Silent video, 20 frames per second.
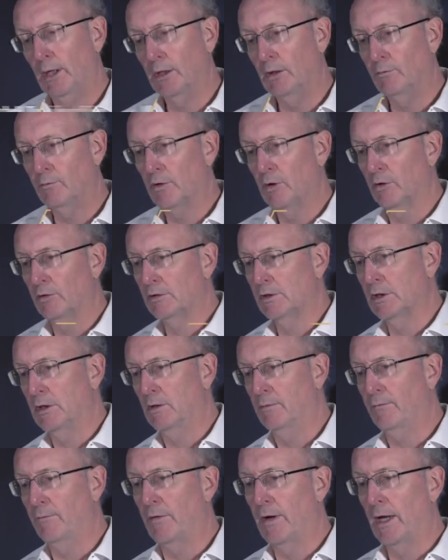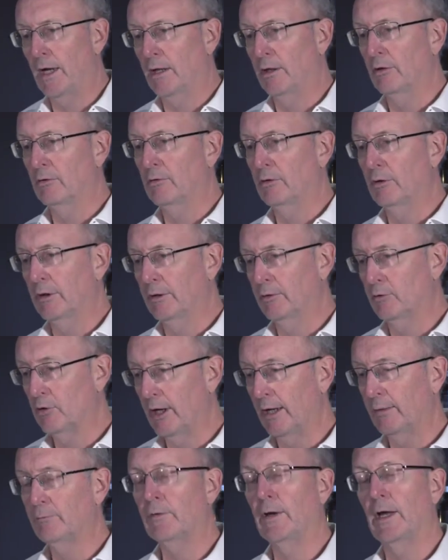you've got your father and
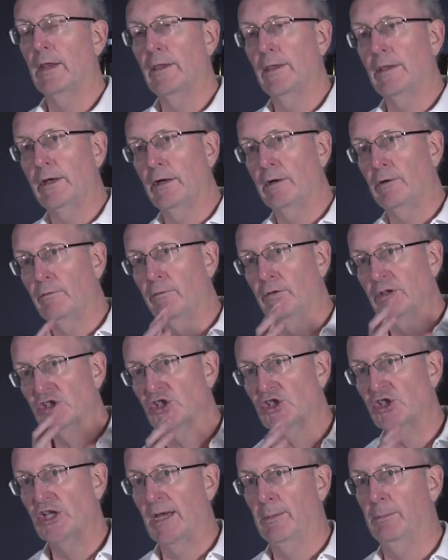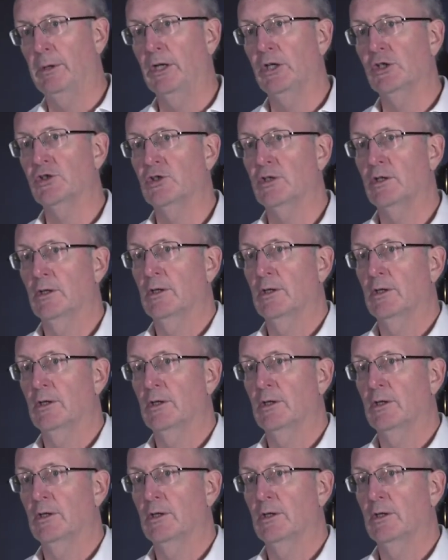grandfather that have established